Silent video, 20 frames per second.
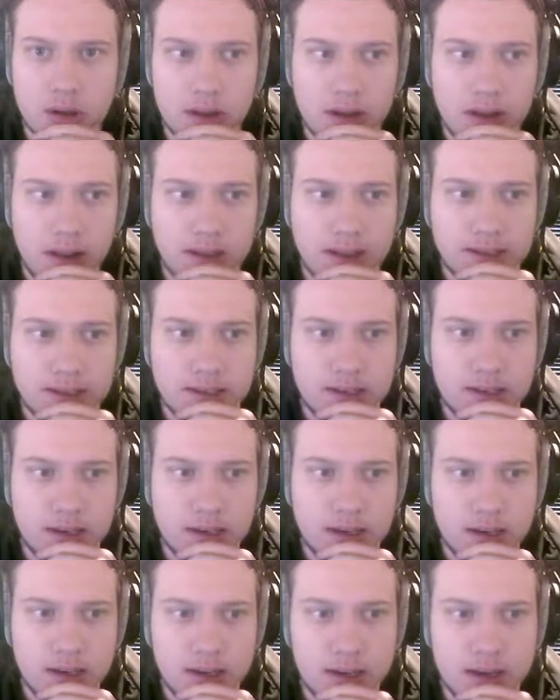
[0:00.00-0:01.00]
Let's
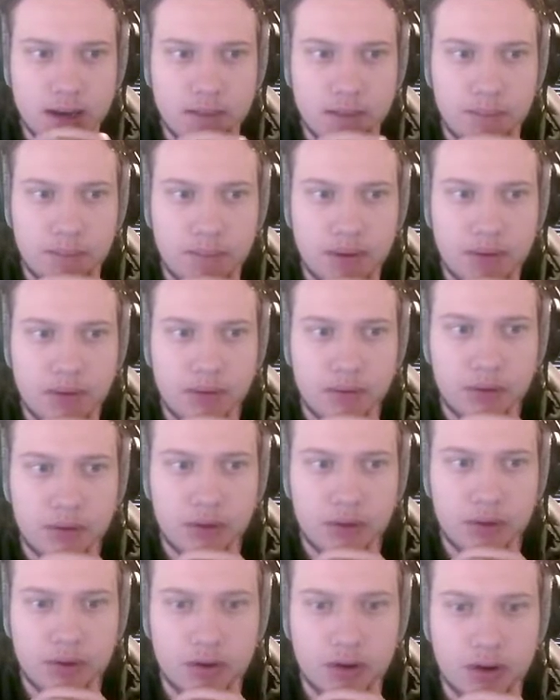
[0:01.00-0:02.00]
see a bit
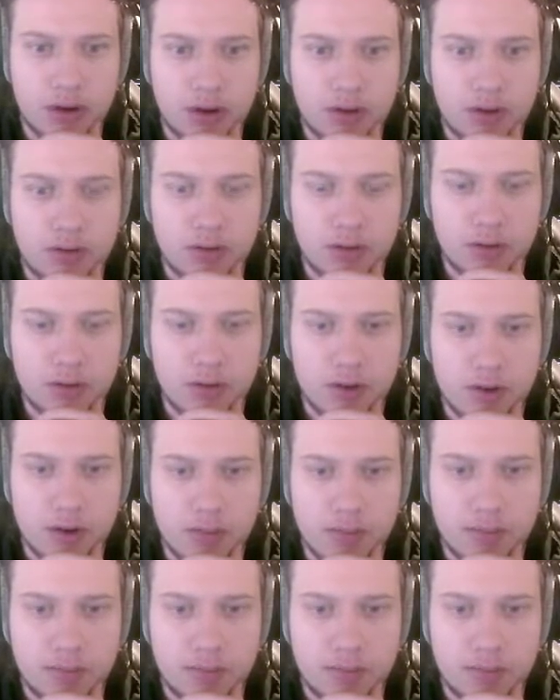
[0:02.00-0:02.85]
further in detail, right?